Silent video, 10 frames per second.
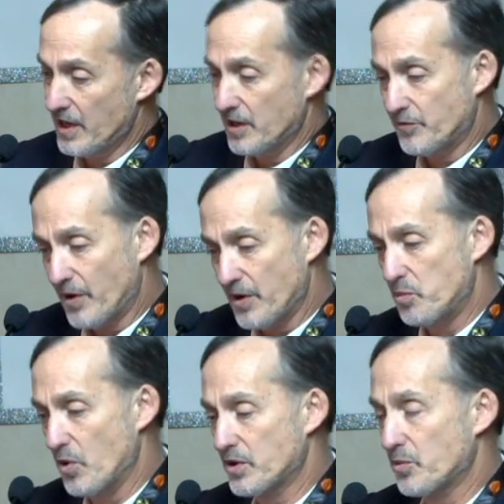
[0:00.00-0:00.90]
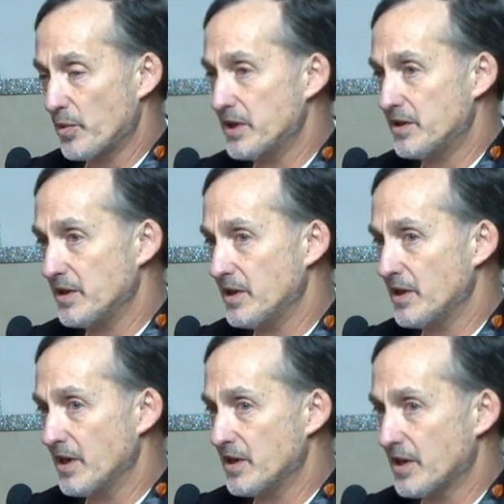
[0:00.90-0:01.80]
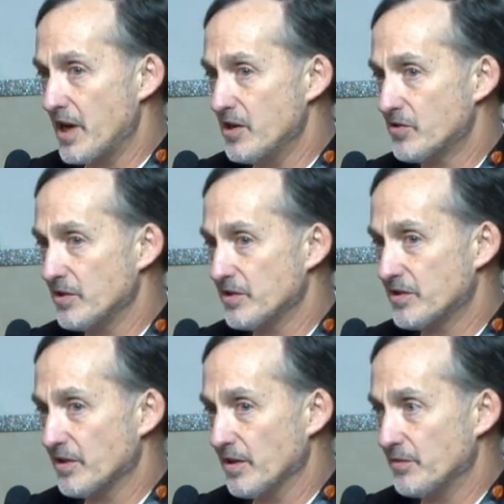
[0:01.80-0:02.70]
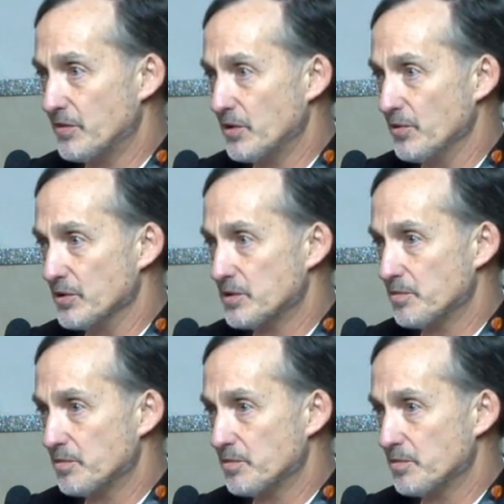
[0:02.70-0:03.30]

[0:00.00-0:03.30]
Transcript: It's very important to read the indications of use,